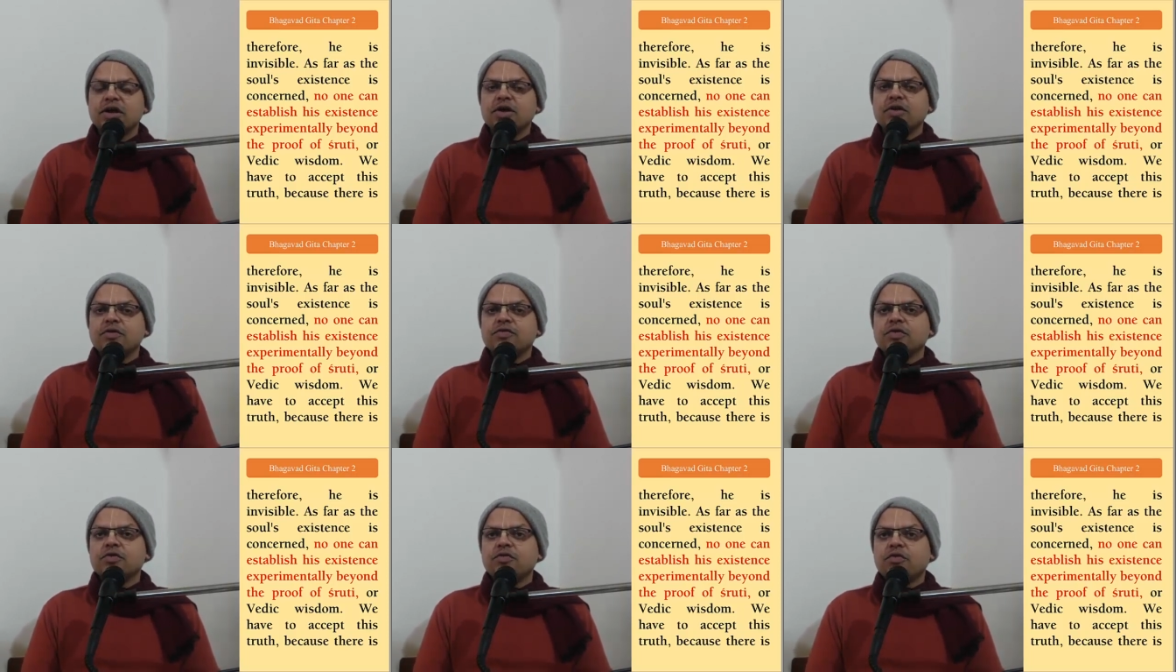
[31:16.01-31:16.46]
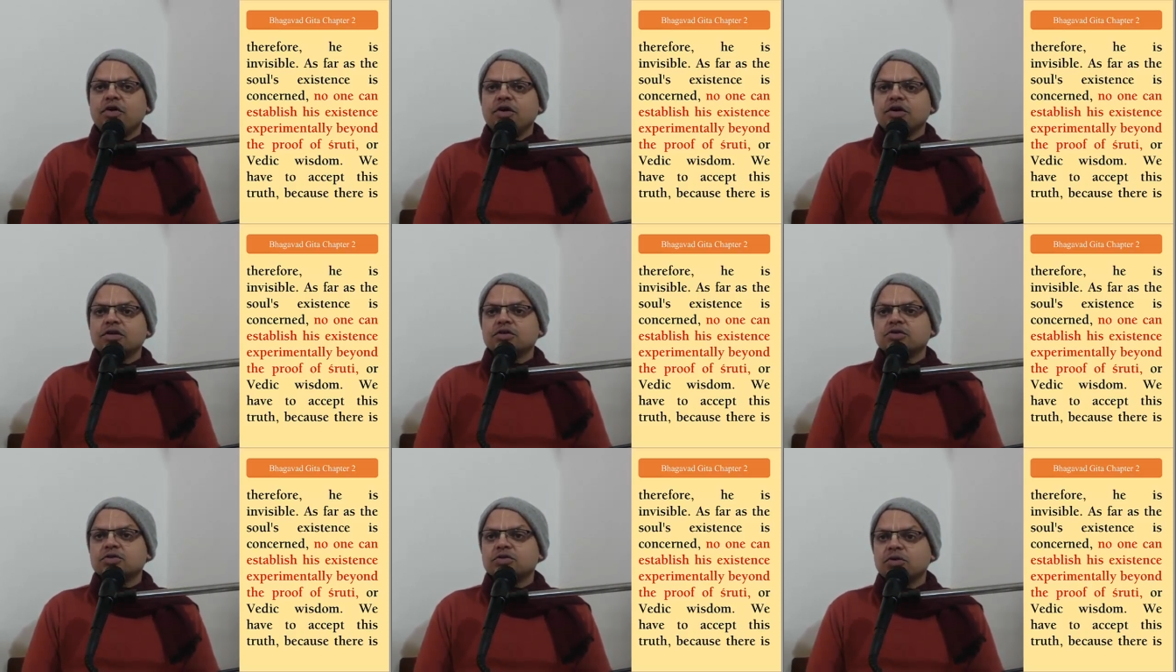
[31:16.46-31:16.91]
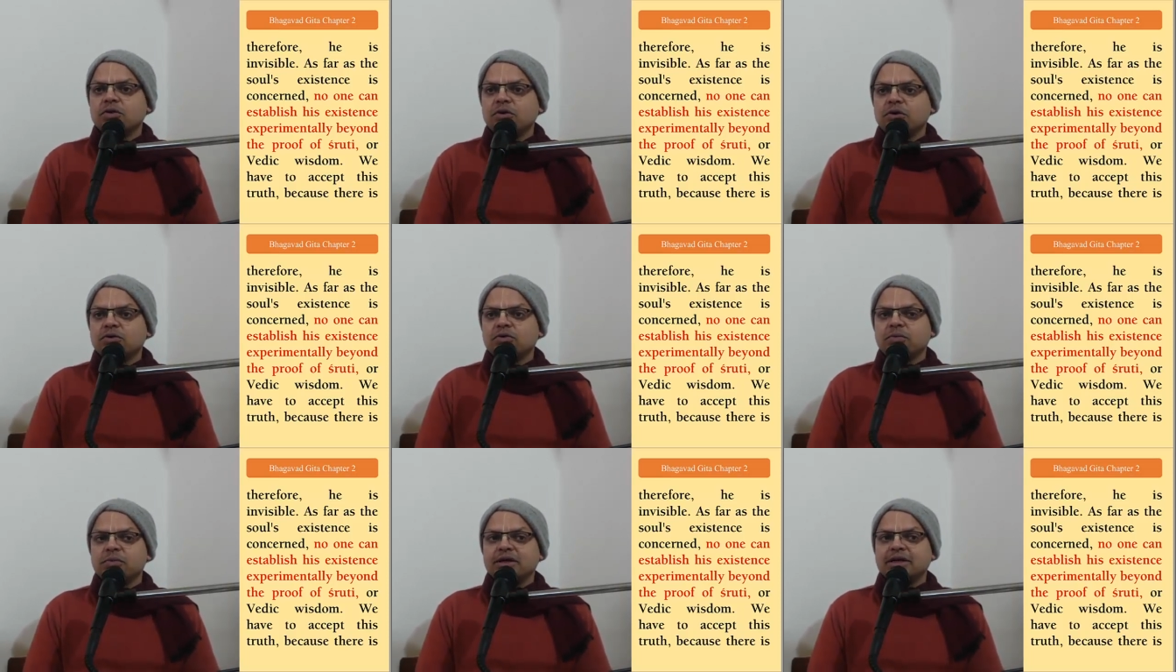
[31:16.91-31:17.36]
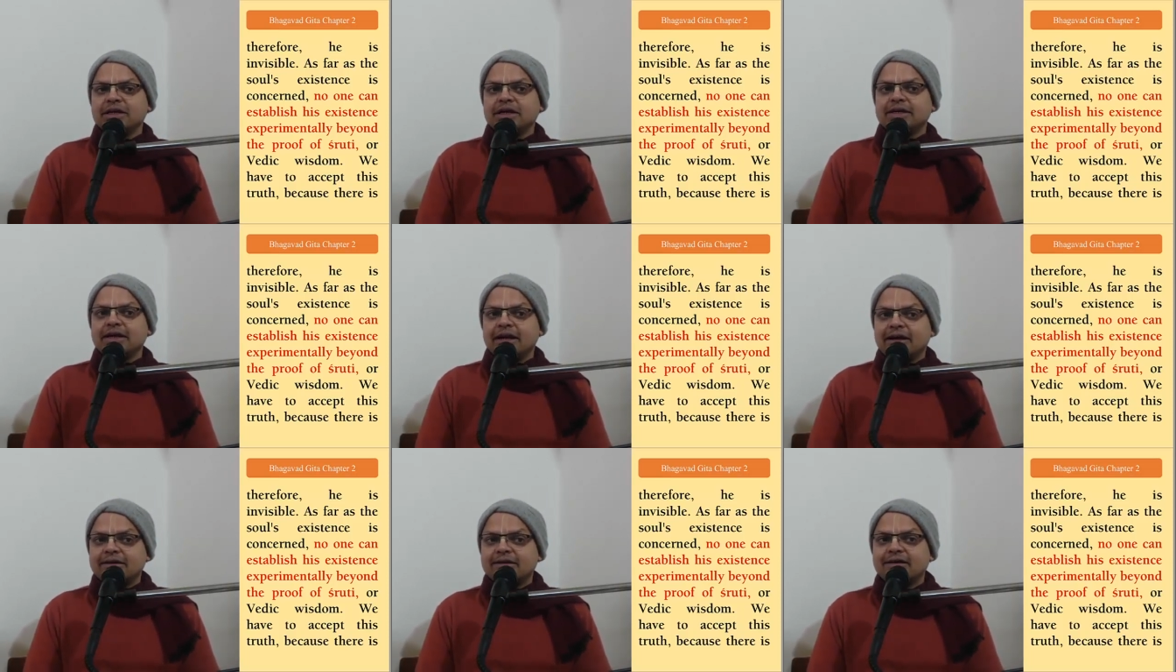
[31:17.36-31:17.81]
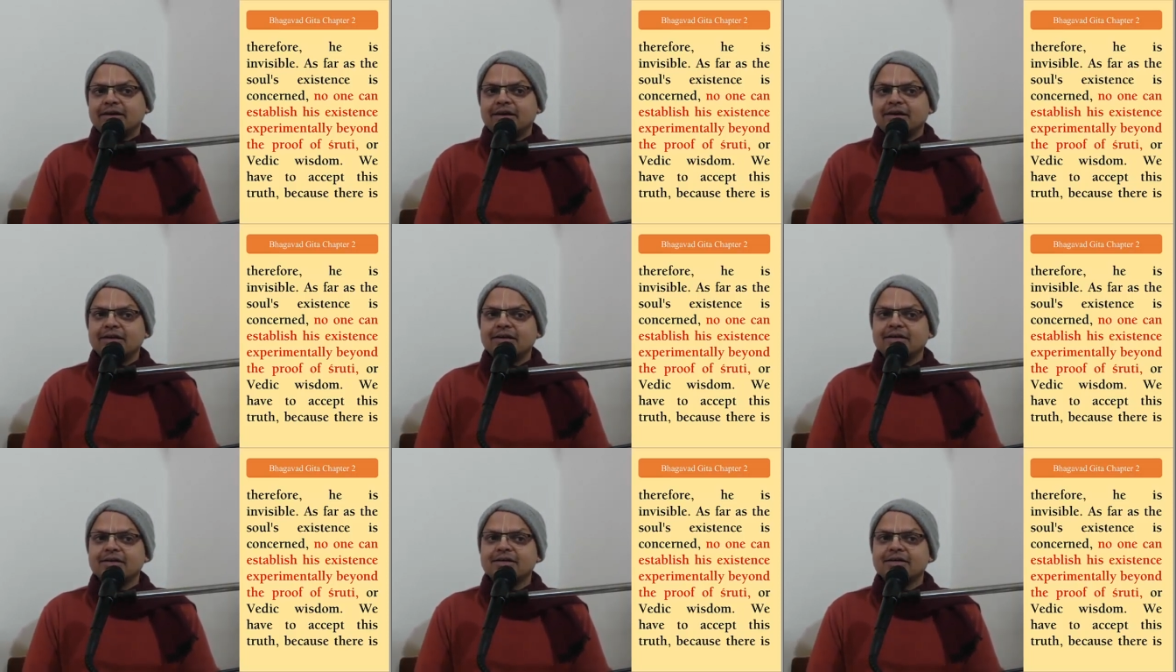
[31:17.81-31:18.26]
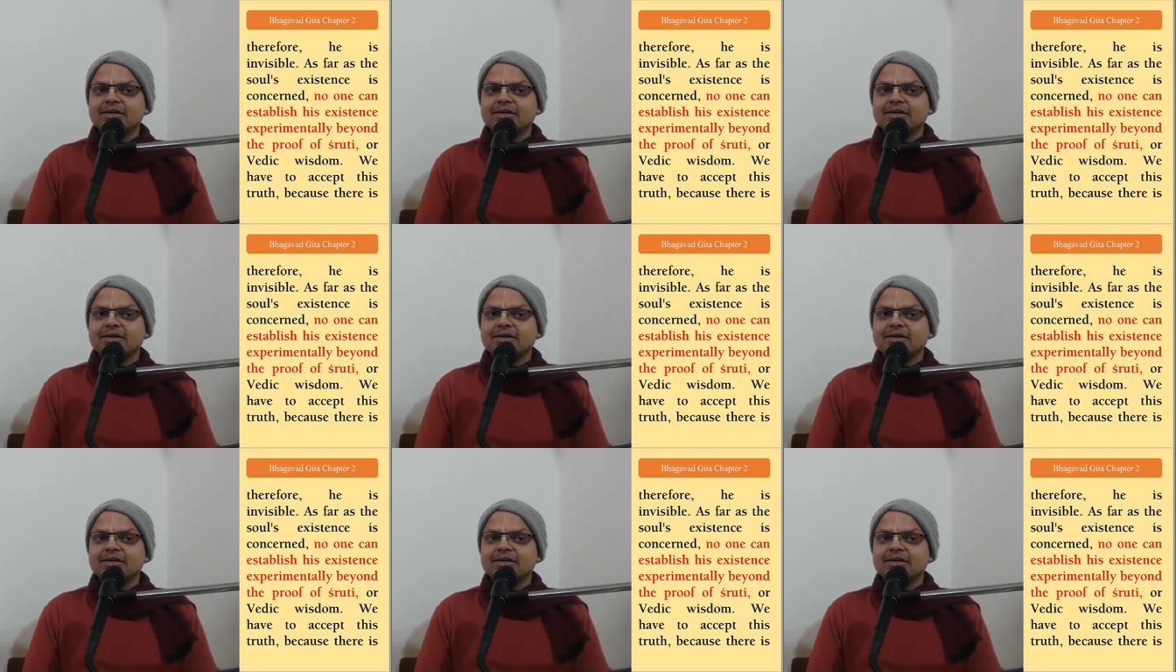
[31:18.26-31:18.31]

if you want the soul to be detected,